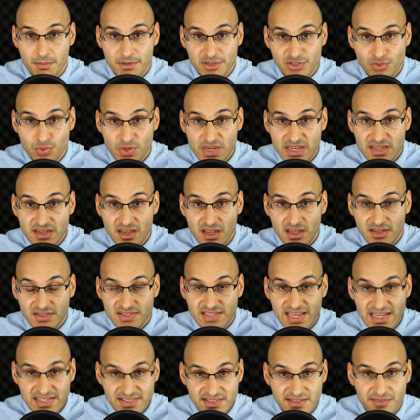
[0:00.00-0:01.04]
between
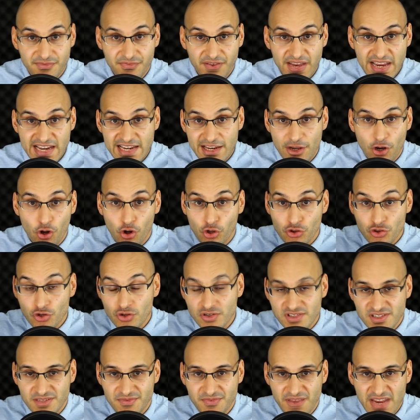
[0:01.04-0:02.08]
sets to failure or
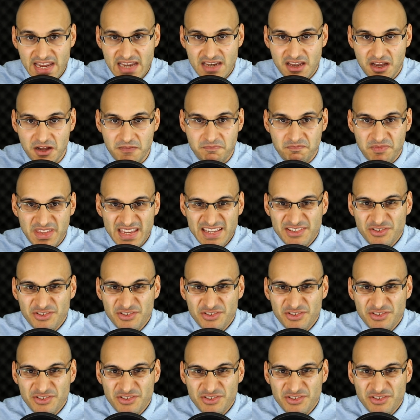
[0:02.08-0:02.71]
not to failure